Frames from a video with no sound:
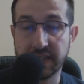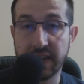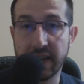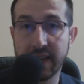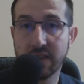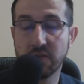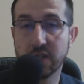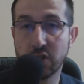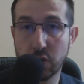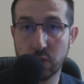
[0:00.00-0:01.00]
Never
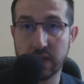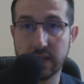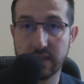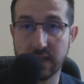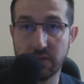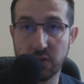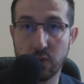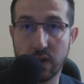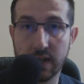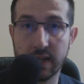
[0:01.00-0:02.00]
do this if
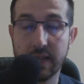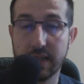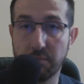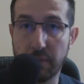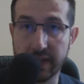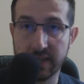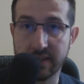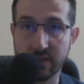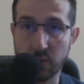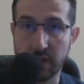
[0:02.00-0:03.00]
you are back in the
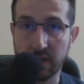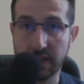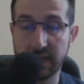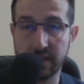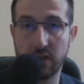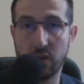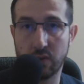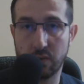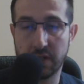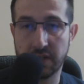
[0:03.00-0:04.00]
screen in the
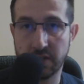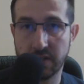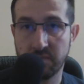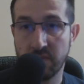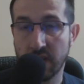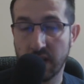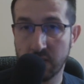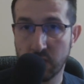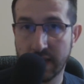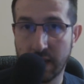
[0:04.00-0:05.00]
long range. And
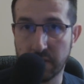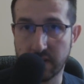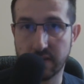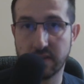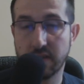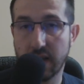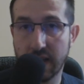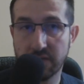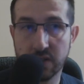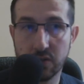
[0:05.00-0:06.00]
what happens?
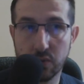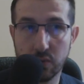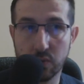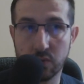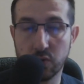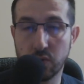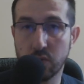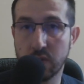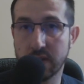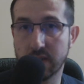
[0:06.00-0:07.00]
After you do
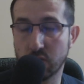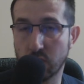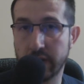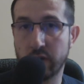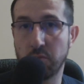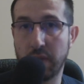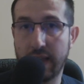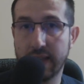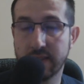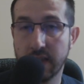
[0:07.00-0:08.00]
the strike or
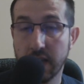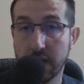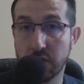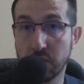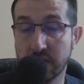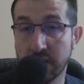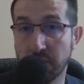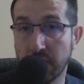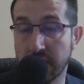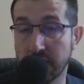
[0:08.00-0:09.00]
blast, you
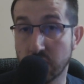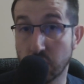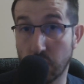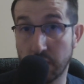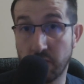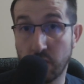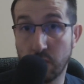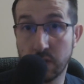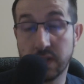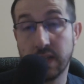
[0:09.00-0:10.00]
simply swipe
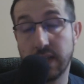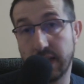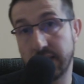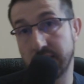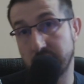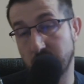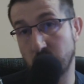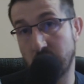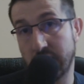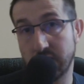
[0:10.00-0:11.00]
forward and
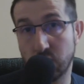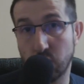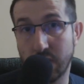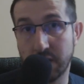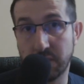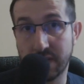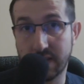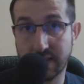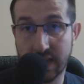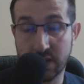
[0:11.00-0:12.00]
swipe
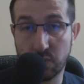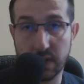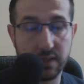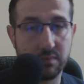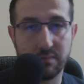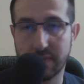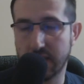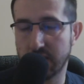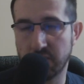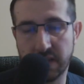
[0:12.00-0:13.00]
sideways,
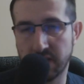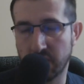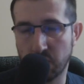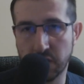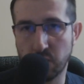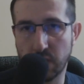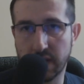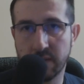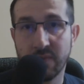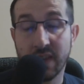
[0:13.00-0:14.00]
doesn't matter which
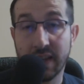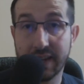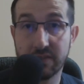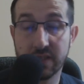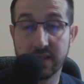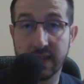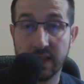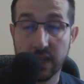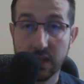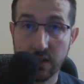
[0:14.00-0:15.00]
way, and after that
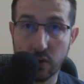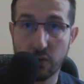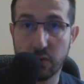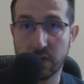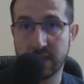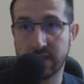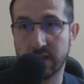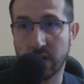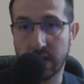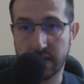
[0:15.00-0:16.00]
go for another
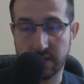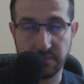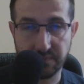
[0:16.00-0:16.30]
card.